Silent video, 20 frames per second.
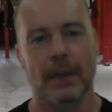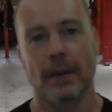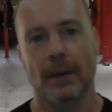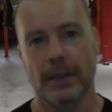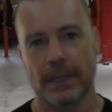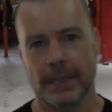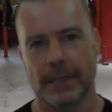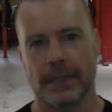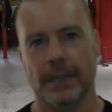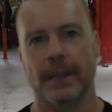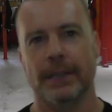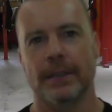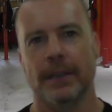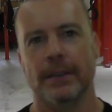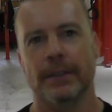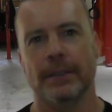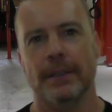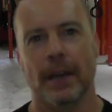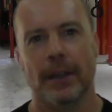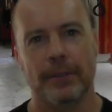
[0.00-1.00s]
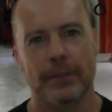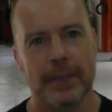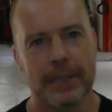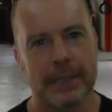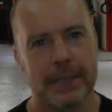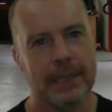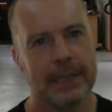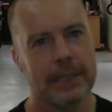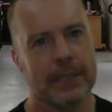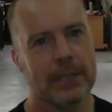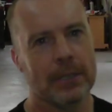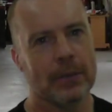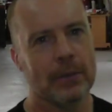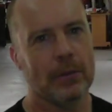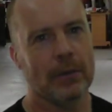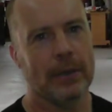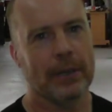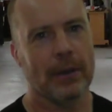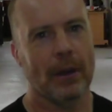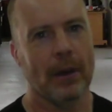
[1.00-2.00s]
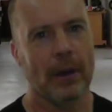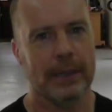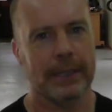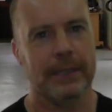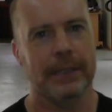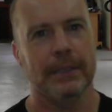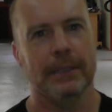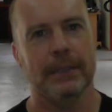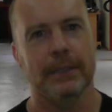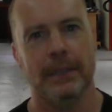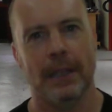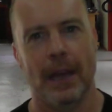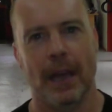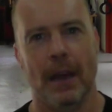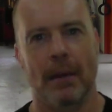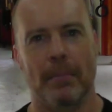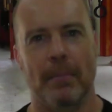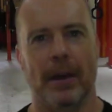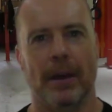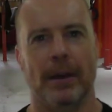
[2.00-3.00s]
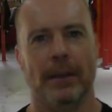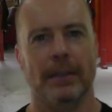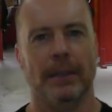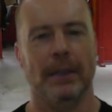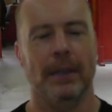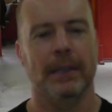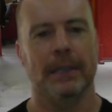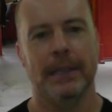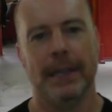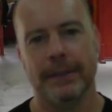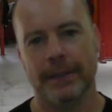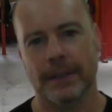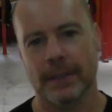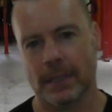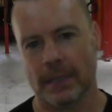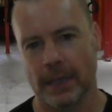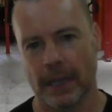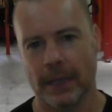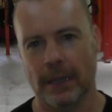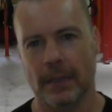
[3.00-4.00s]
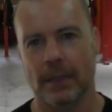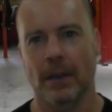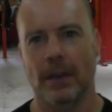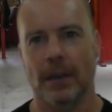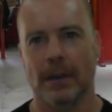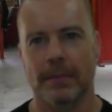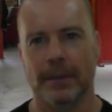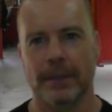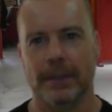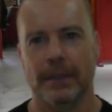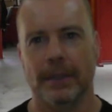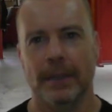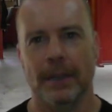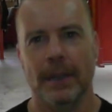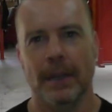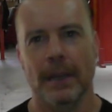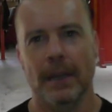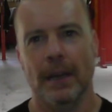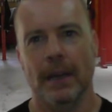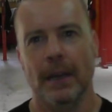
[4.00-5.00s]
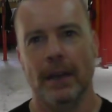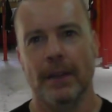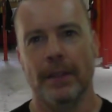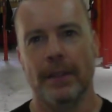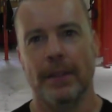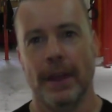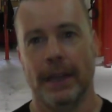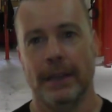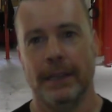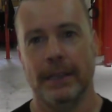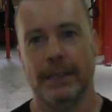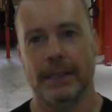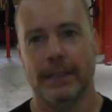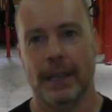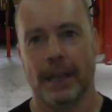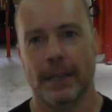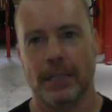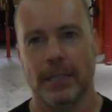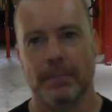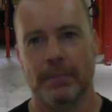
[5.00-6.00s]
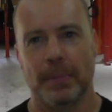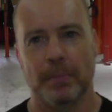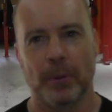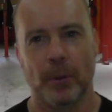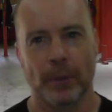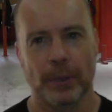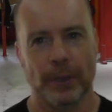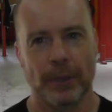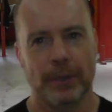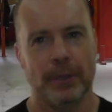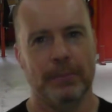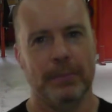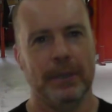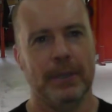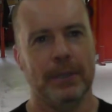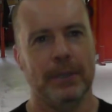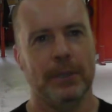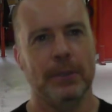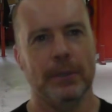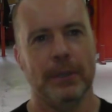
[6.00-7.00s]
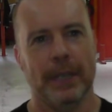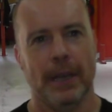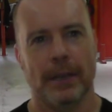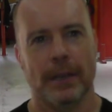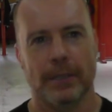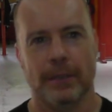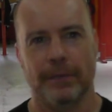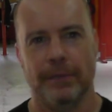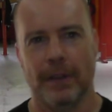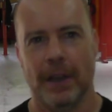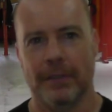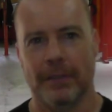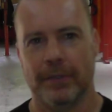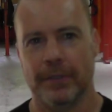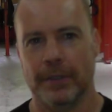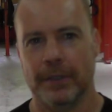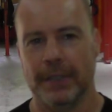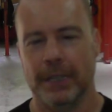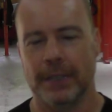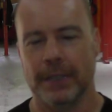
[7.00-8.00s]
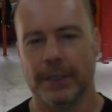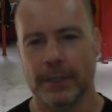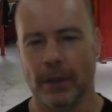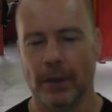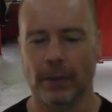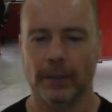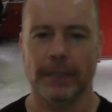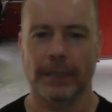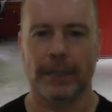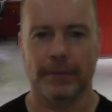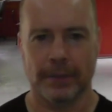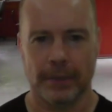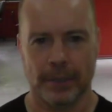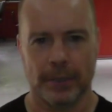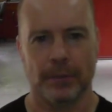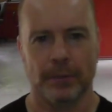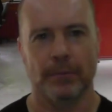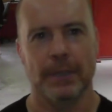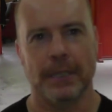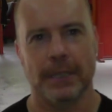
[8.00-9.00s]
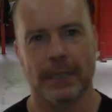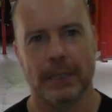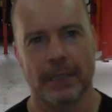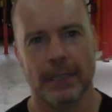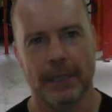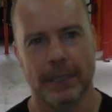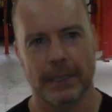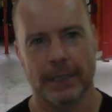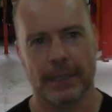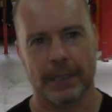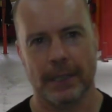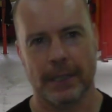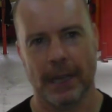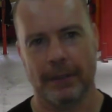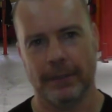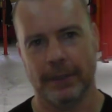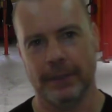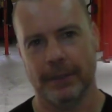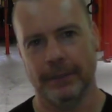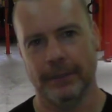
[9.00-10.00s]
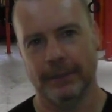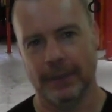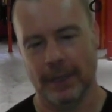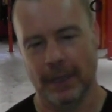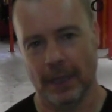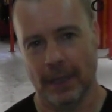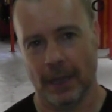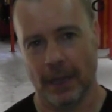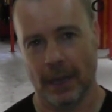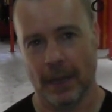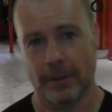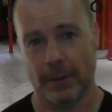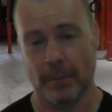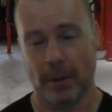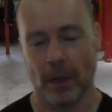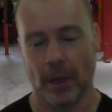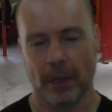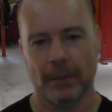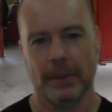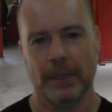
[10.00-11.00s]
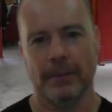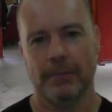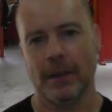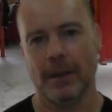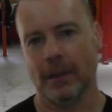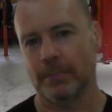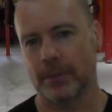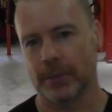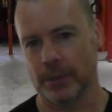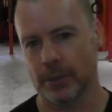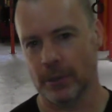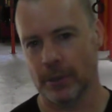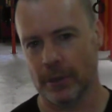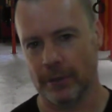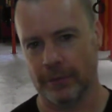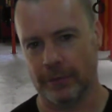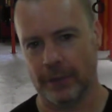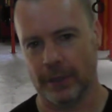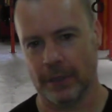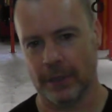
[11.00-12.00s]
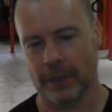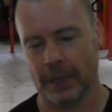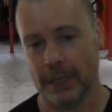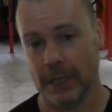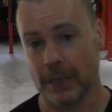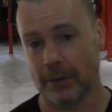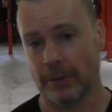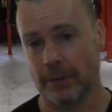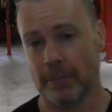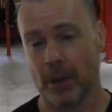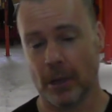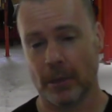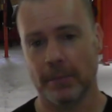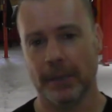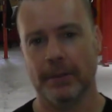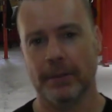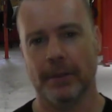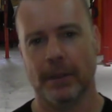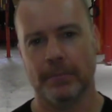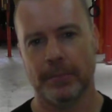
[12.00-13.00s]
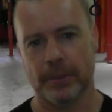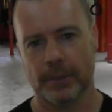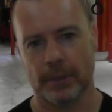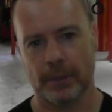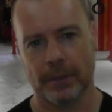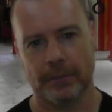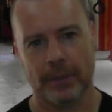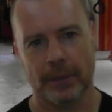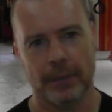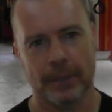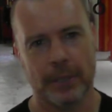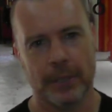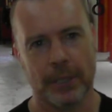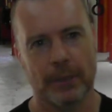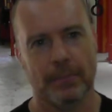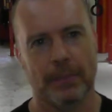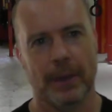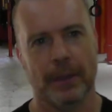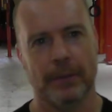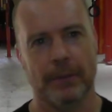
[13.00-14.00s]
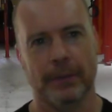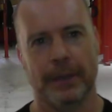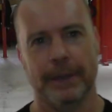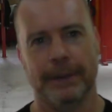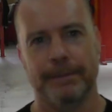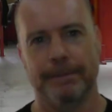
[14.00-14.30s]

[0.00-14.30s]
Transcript: On a side note, I recently saw an article about a leather scale armor that is actually purported to be 2,500 years old, that was recently discovered, remarkably well preserved, in a remarkably well preserved condition, by the way.